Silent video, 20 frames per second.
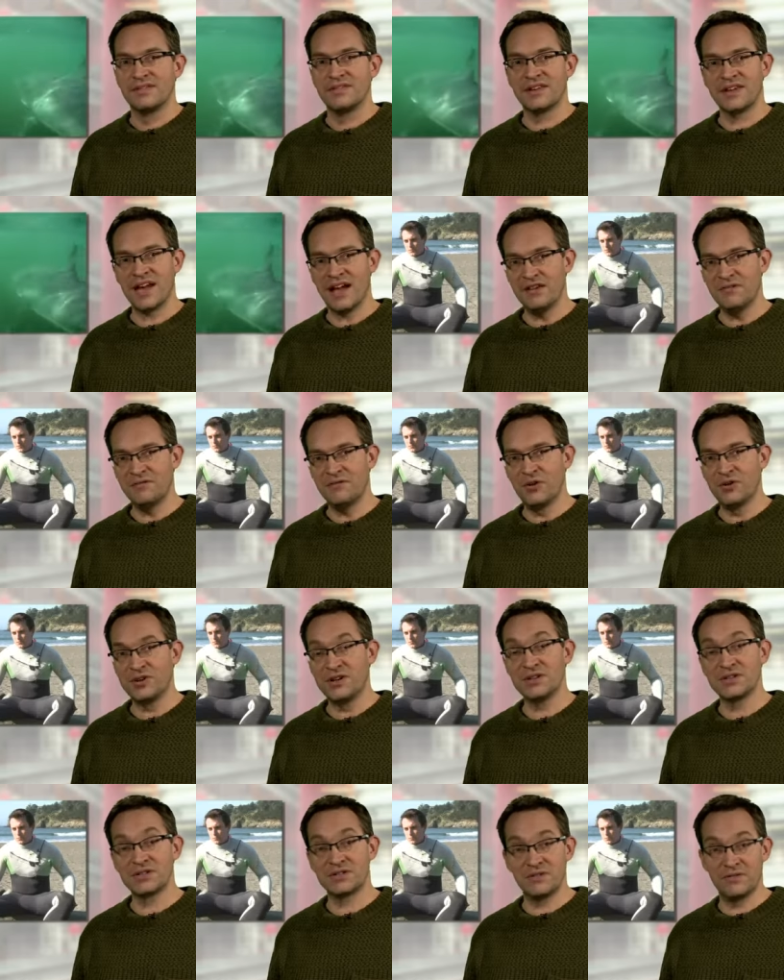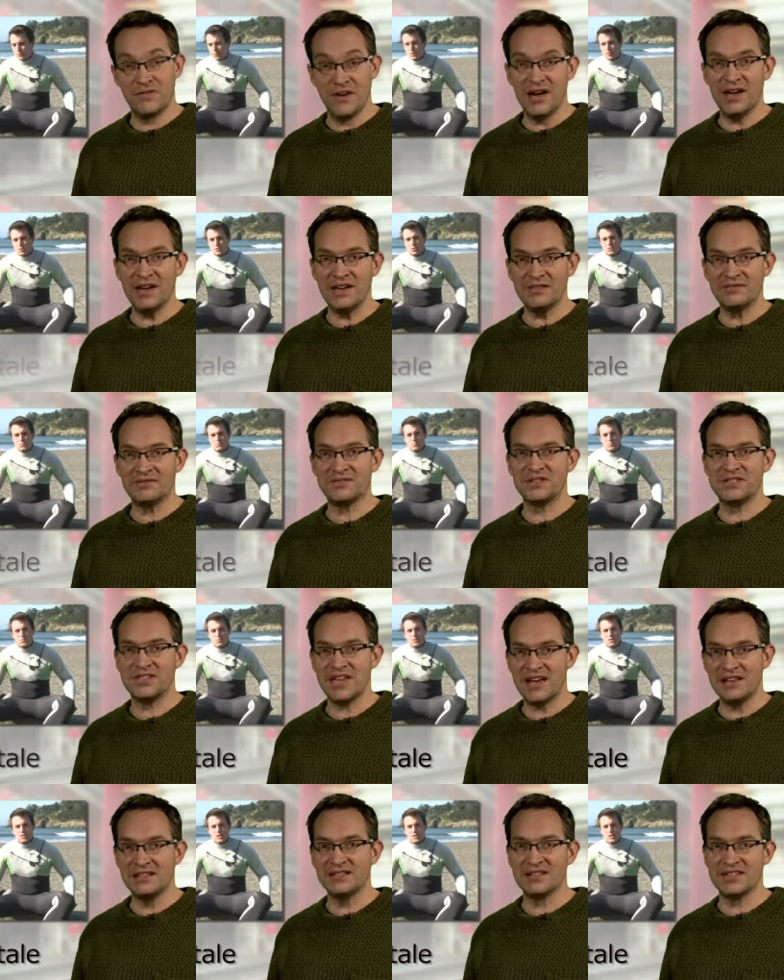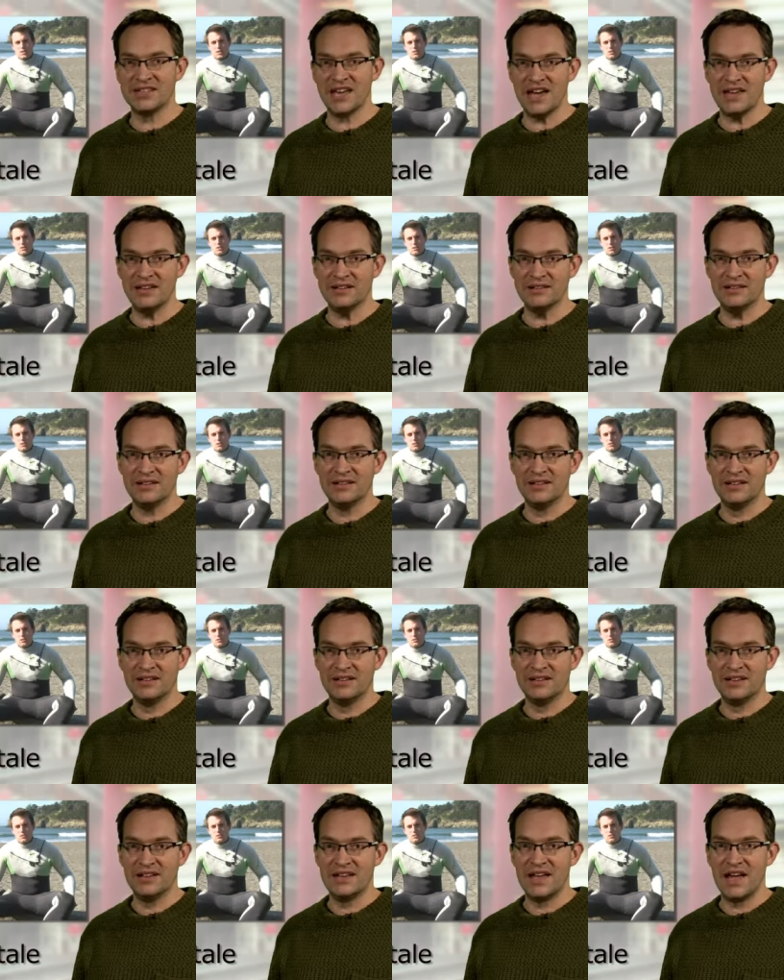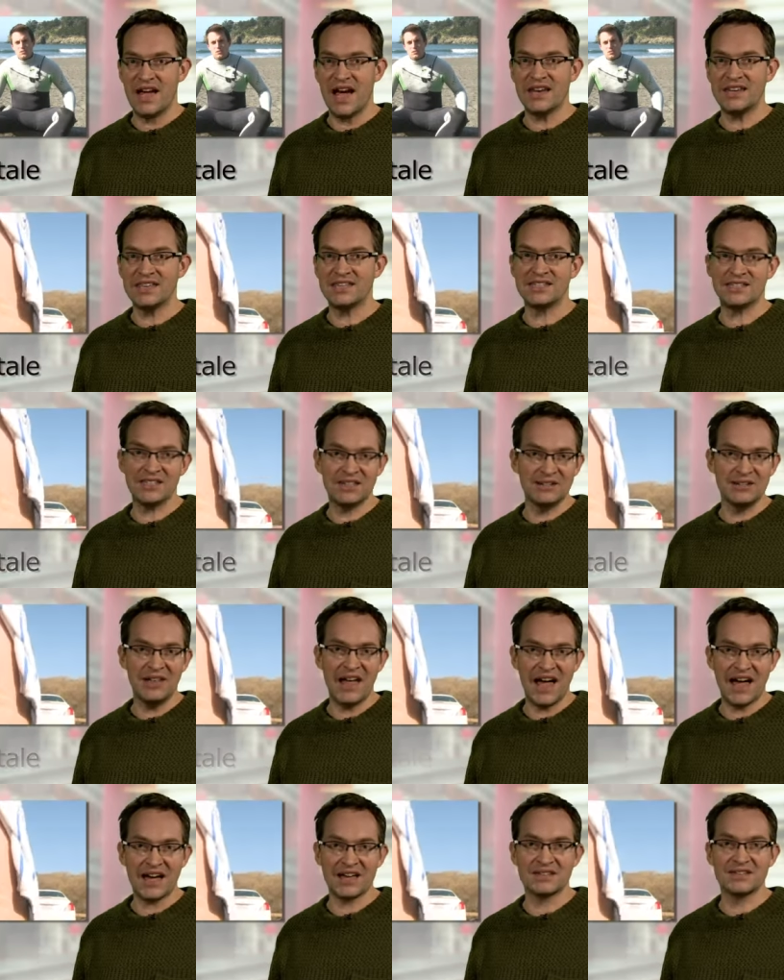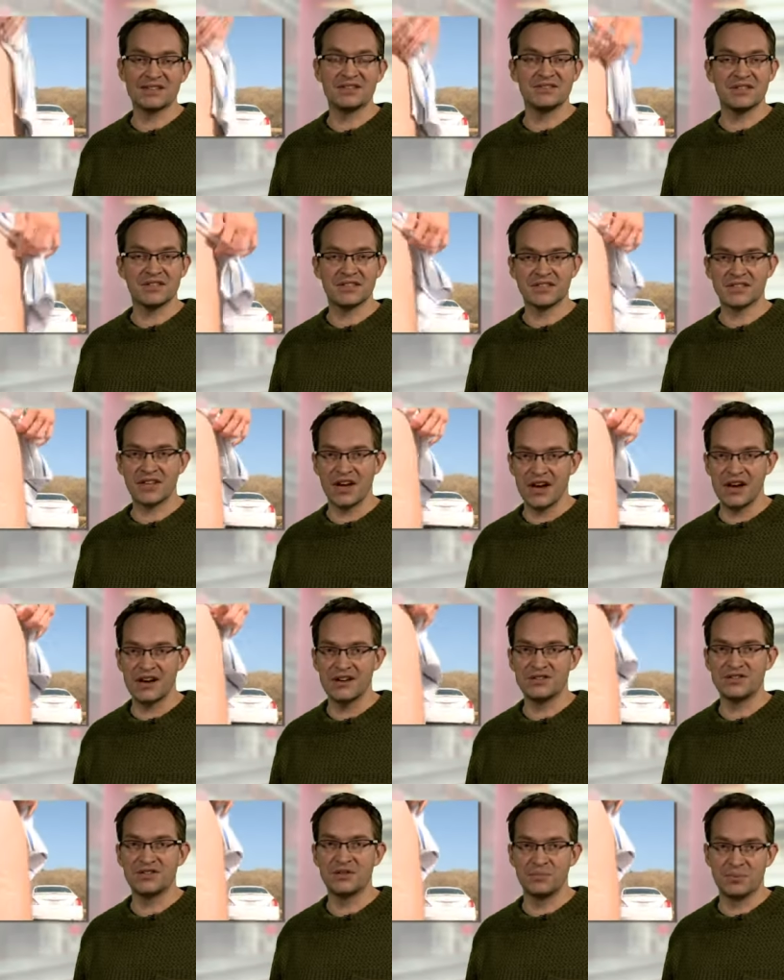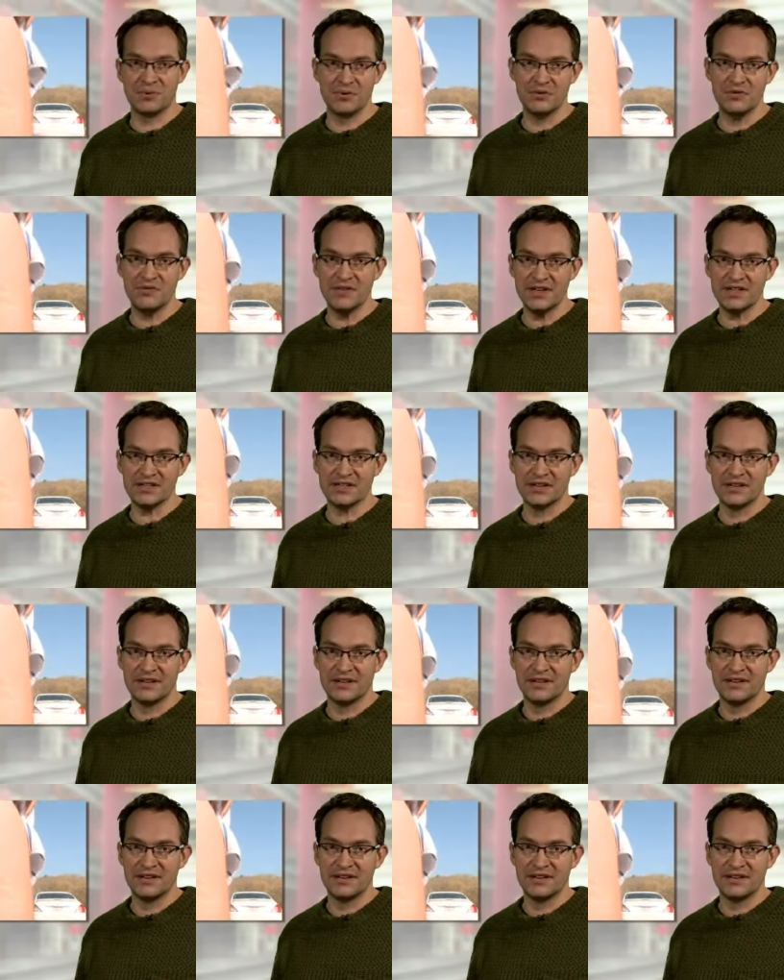The Californian survived to tell the tale, and he still has the scars to prove it.